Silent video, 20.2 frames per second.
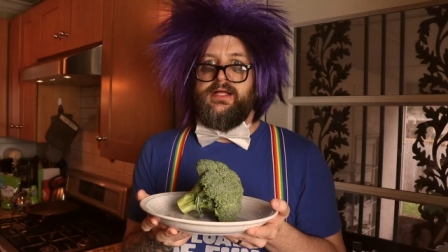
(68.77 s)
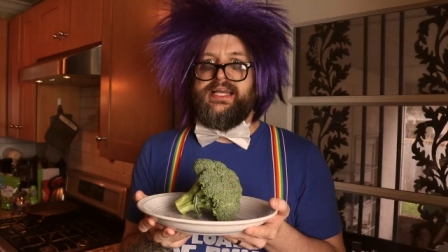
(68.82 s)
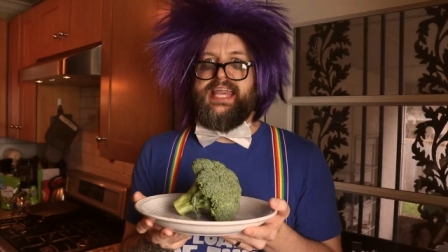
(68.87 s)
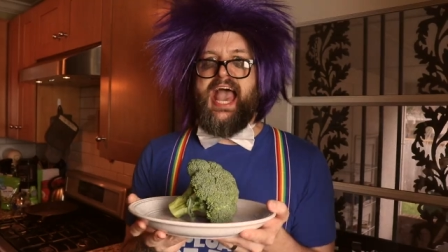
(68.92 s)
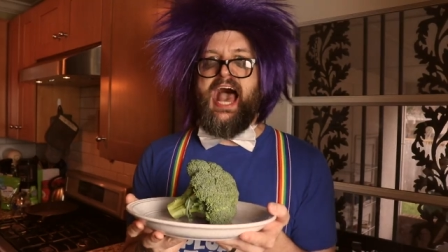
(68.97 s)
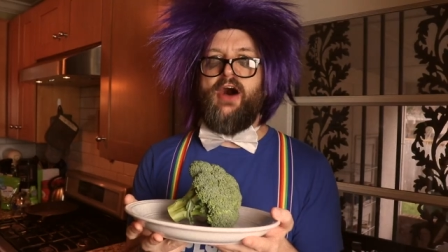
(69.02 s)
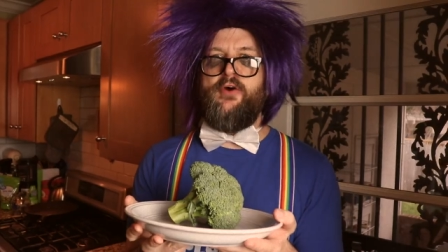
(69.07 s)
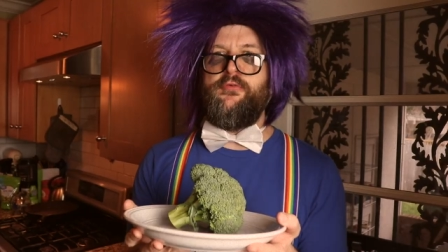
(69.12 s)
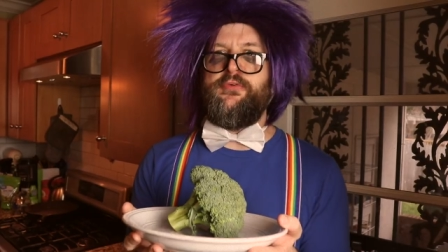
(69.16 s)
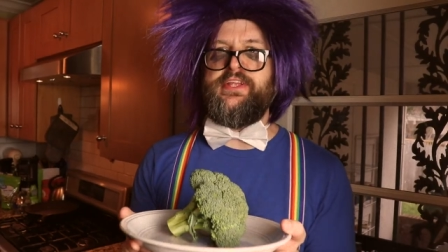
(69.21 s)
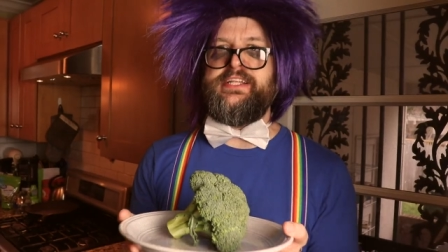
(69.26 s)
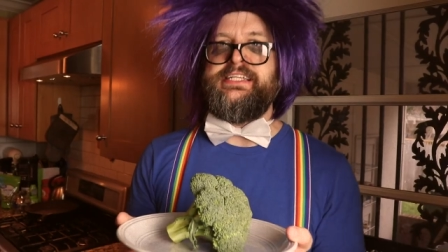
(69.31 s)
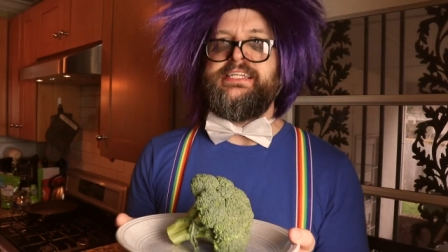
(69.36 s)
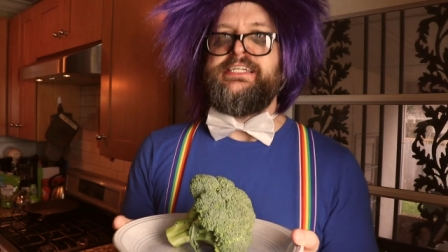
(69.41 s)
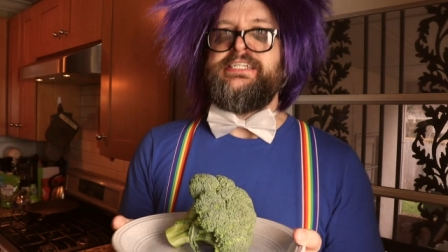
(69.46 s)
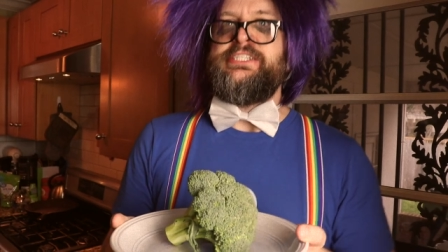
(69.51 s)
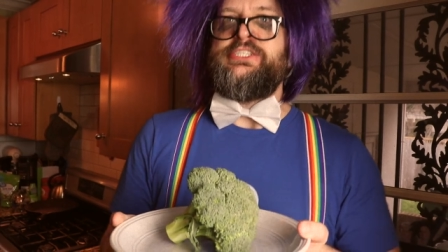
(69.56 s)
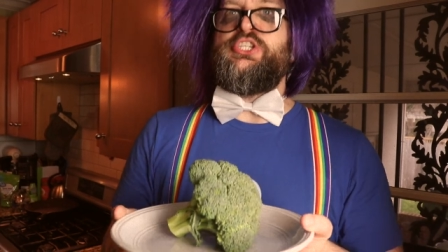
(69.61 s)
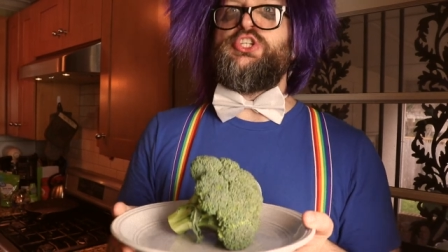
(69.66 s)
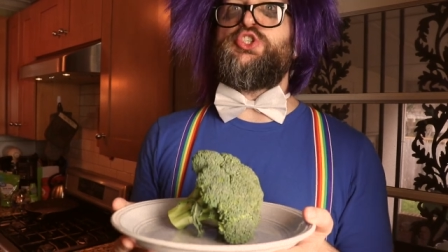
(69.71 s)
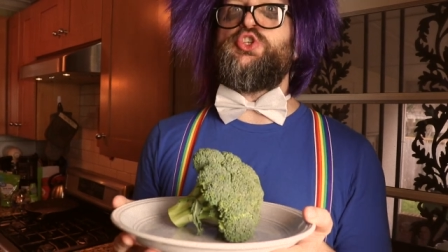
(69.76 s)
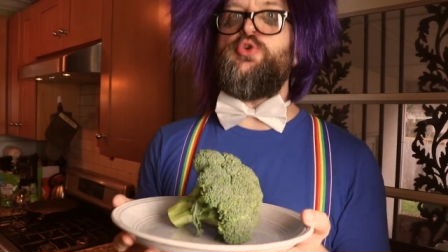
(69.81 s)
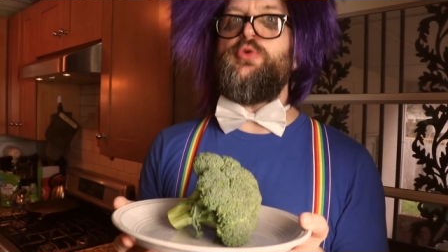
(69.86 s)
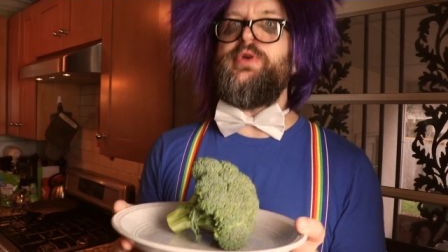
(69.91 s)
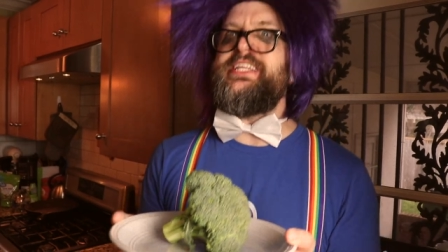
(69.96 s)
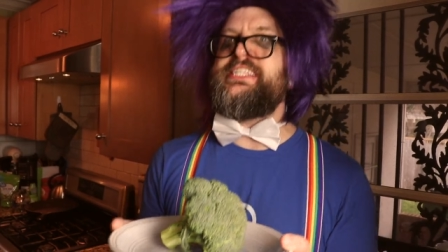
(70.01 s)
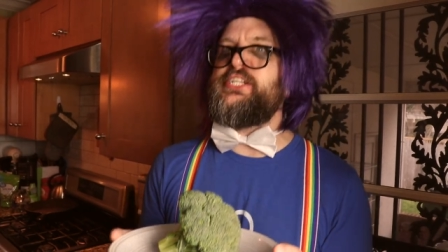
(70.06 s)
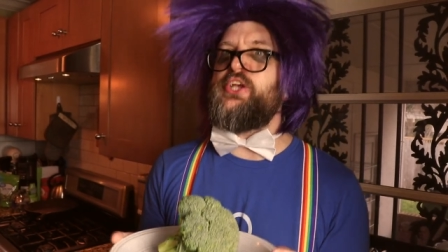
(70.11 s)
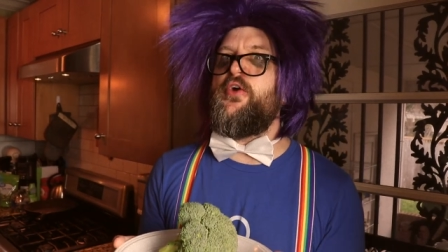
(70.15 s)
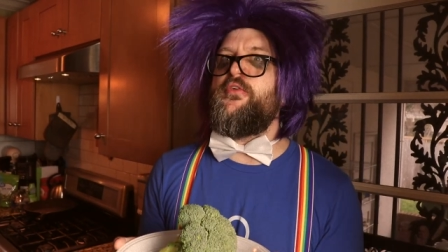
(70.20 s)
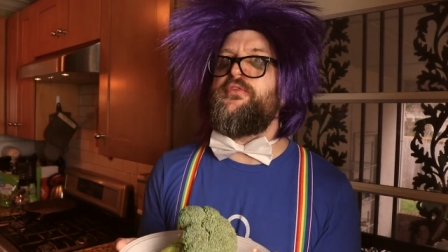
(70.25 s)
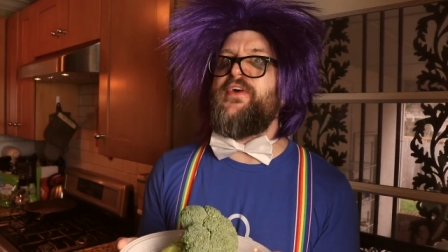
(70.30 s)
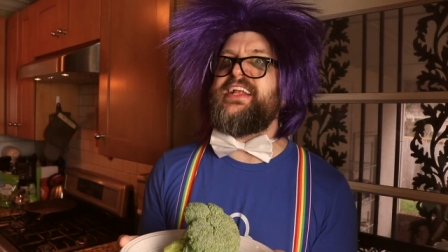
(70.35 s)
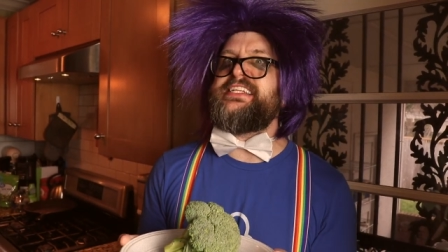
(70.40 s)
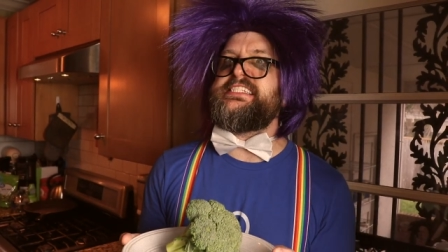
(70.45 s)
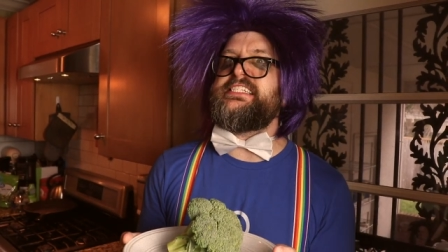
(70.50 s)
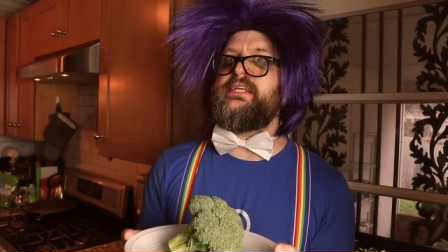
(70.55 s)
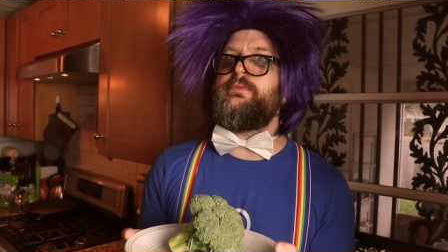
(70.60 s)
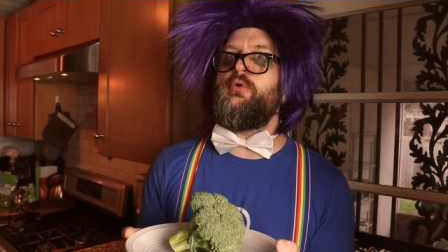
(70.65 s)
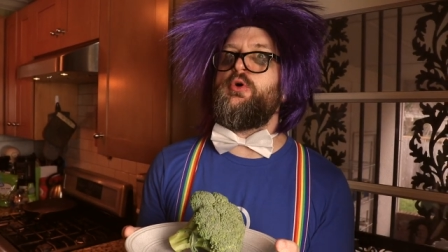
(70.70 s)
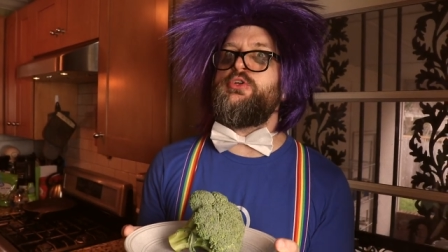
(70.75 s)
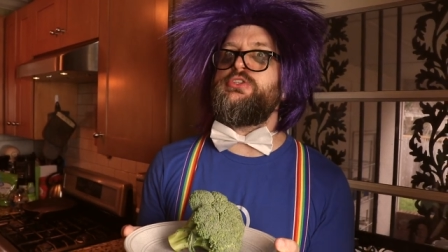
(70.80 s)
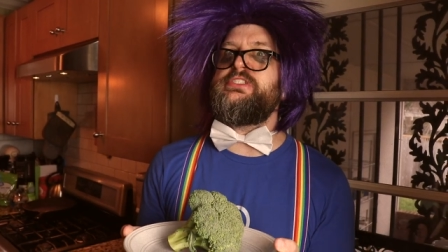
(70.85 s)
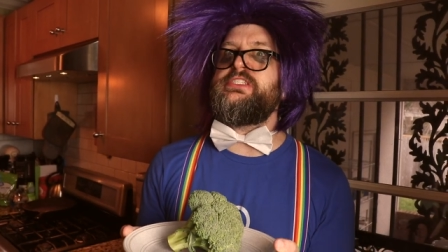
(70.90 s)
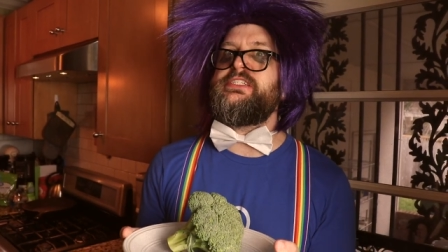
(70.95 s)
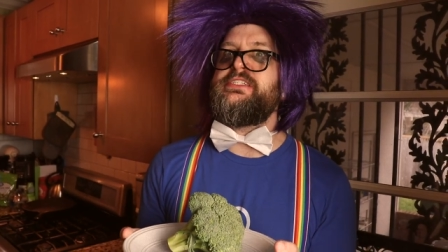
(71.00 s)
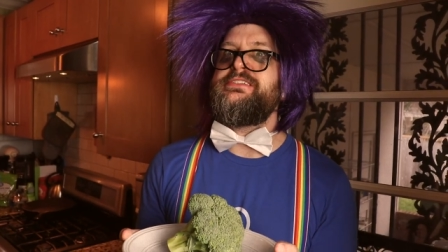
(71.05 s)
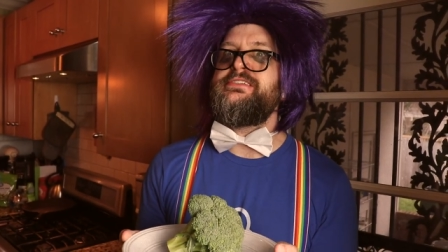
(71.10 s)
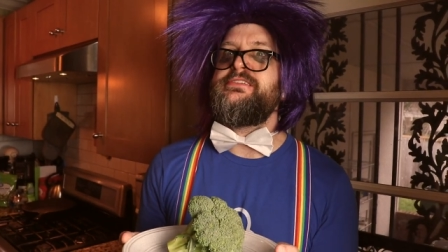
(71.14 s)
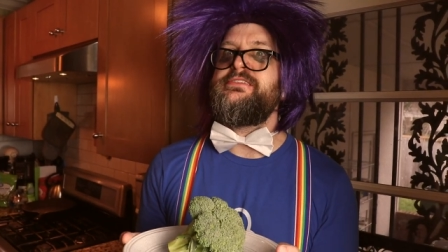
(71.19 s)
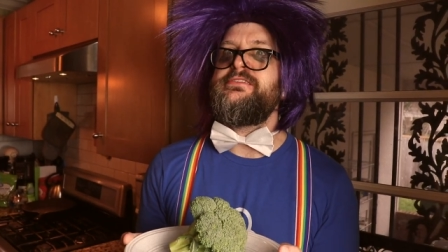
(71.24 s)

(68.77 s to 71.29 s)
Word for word: Calvin, Calvin, did you eat your, you vegetables? your